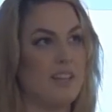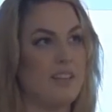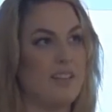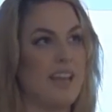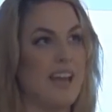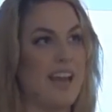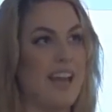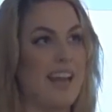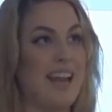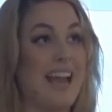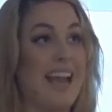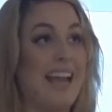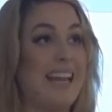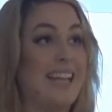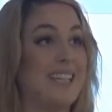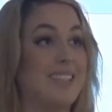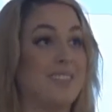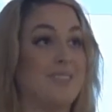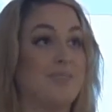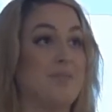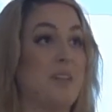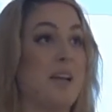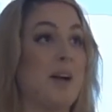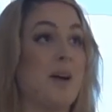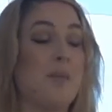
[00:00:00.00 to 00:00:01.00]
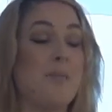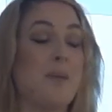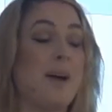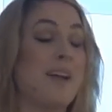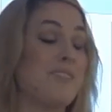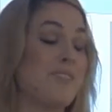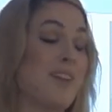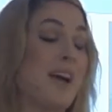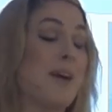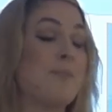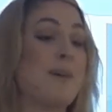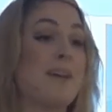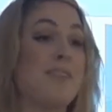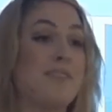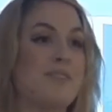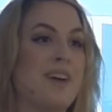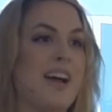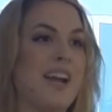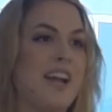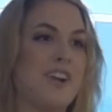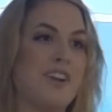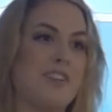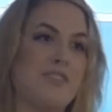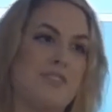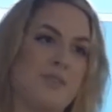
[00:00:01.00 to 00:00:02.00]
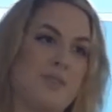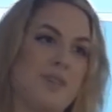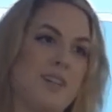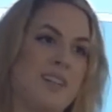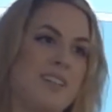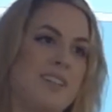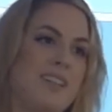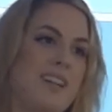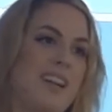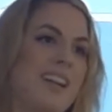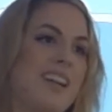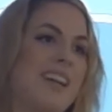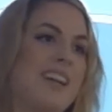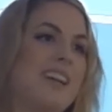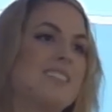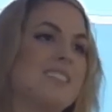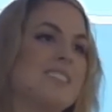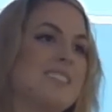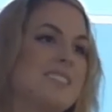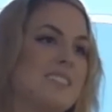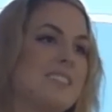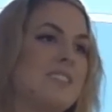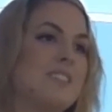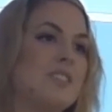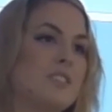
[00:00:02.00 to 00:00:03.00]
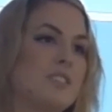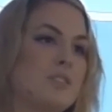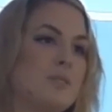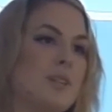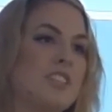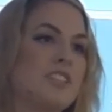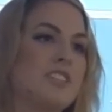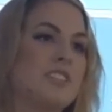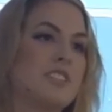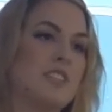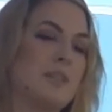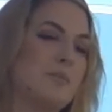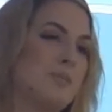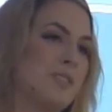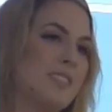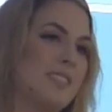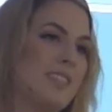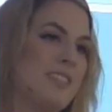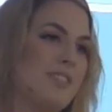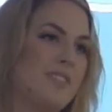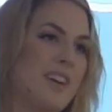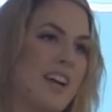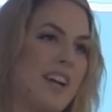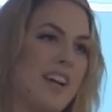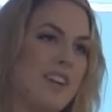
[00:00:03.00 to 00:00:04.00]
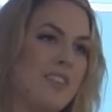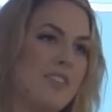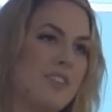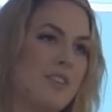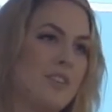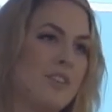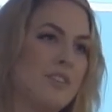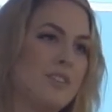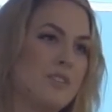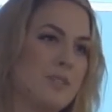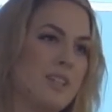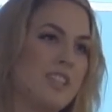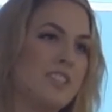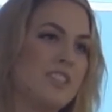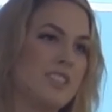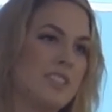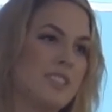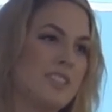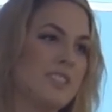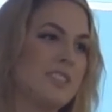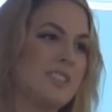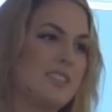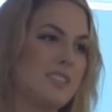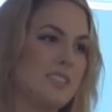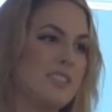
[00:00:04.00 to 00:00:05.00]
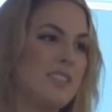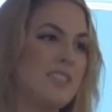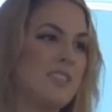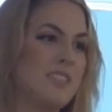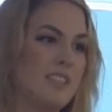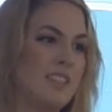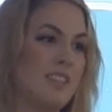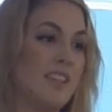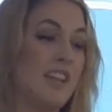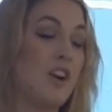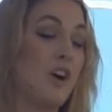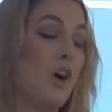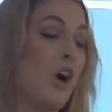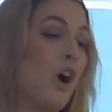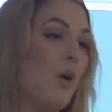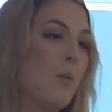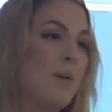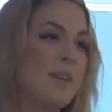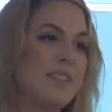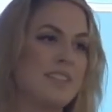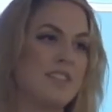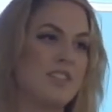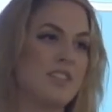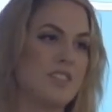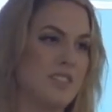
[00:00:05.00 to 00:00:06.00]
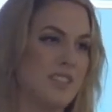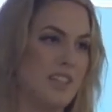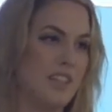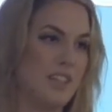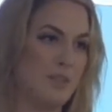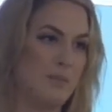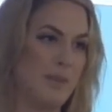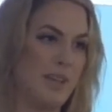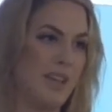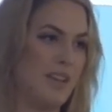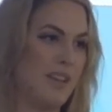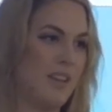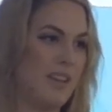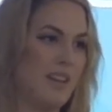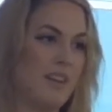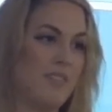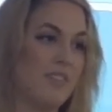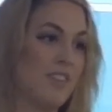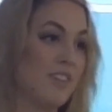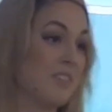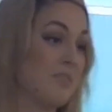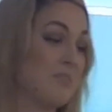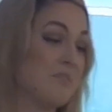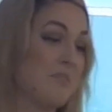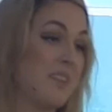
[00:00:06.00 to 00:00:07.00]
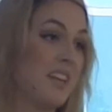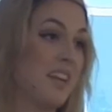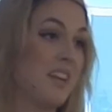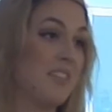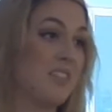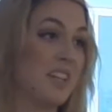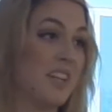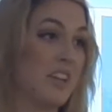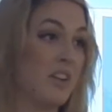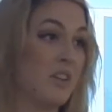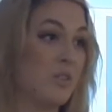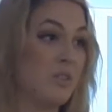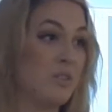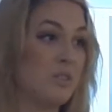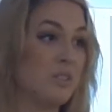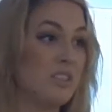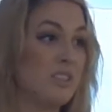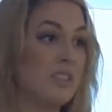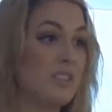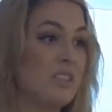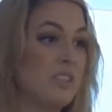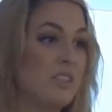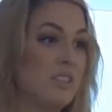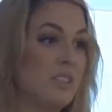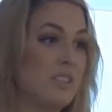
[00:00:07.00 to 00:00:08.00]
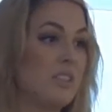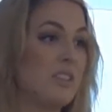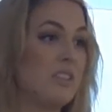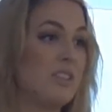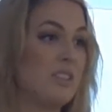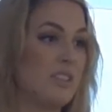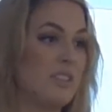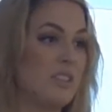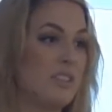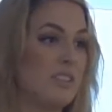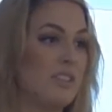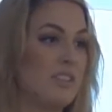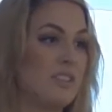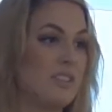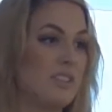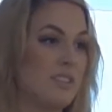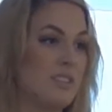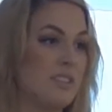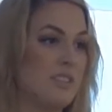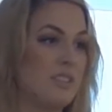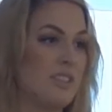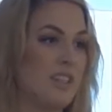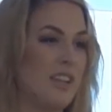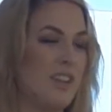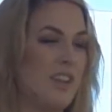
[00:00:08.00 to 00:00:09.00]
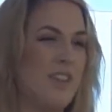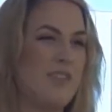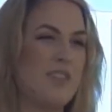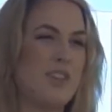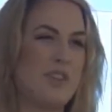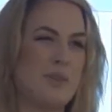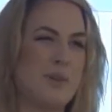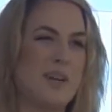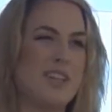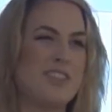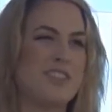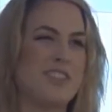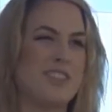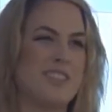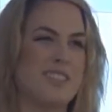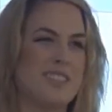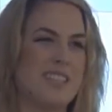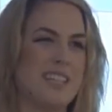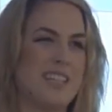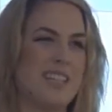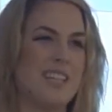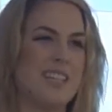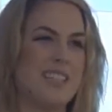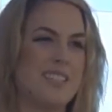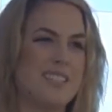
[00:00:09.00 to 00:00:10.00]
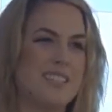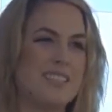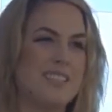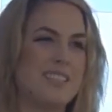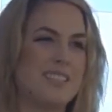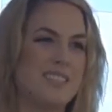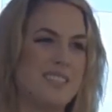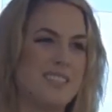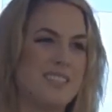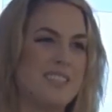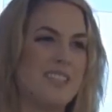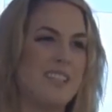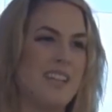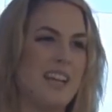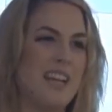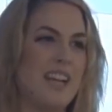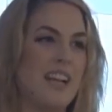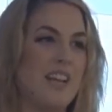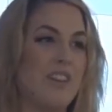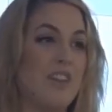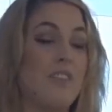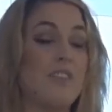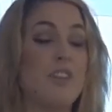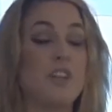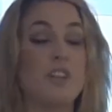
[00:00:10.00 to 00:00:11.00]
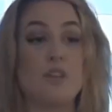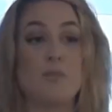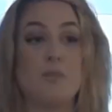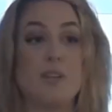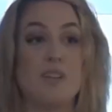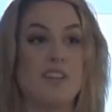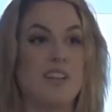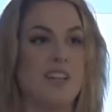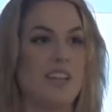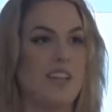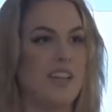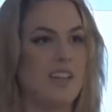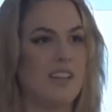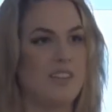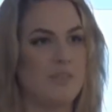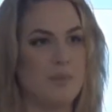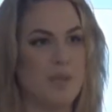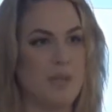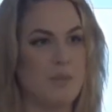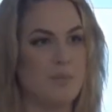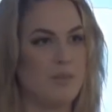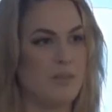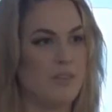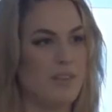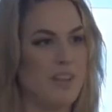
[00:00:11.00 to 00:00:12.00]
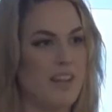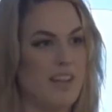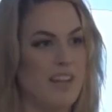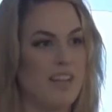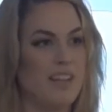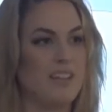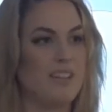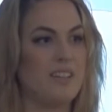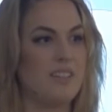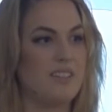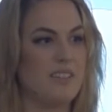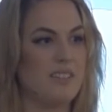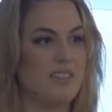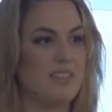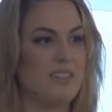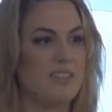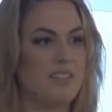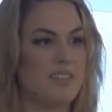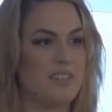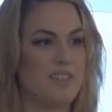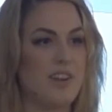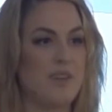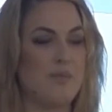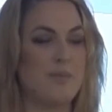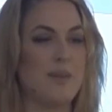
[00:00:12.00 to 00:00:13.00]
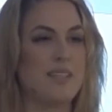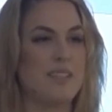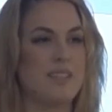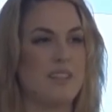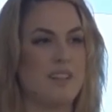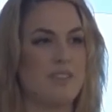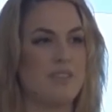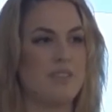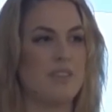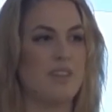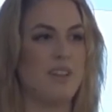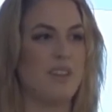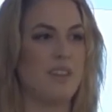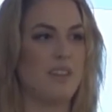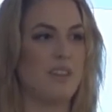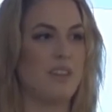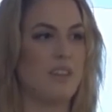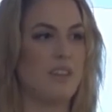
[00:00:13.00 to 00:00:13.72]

that I, I'm, I'm on fire for, I guess. Those questions, I'm just on fire for those questions. They're always interesting to me. They never, they never get old. So I love the questions, I guess. And I love the community of people that I surround myself with